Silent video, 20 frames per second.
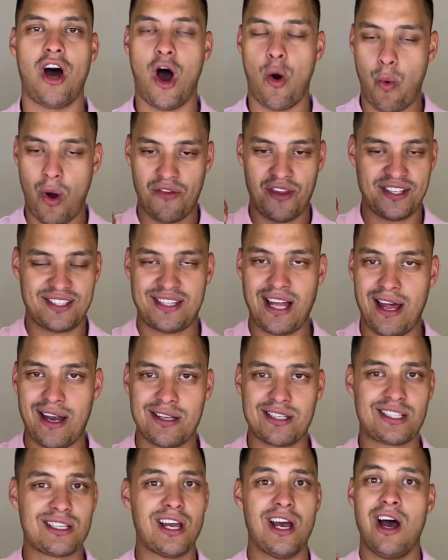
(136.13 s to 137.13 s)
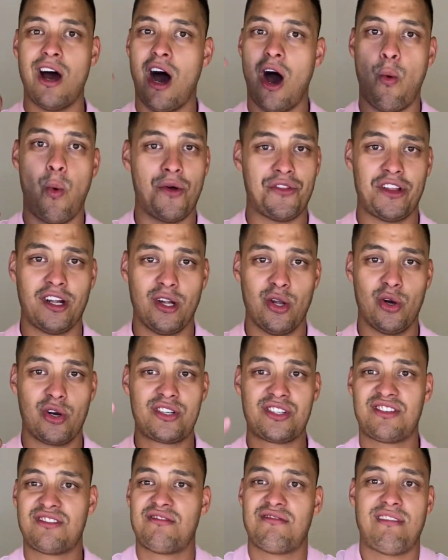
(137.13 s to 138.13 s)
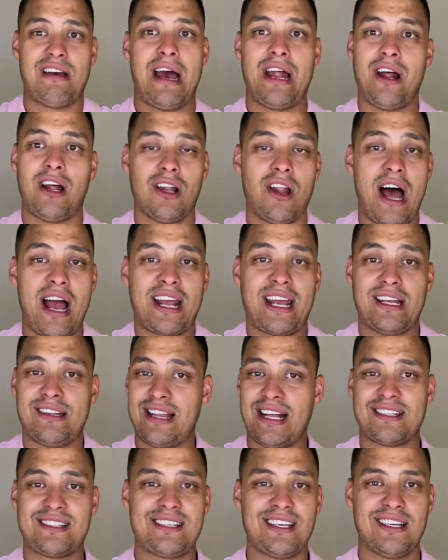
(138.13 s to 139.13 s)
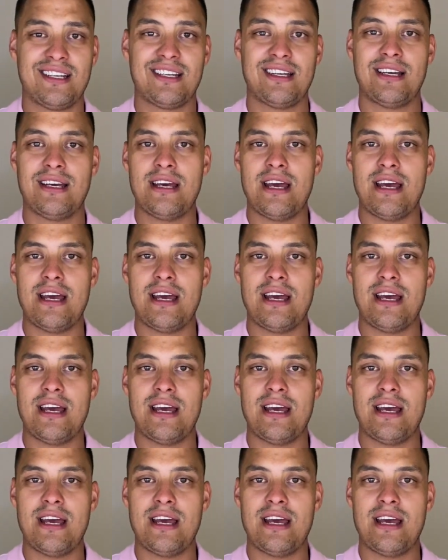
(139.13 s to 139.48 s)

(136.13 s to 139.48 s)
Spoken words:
I want the status, I want the looks, and I like it. That's it.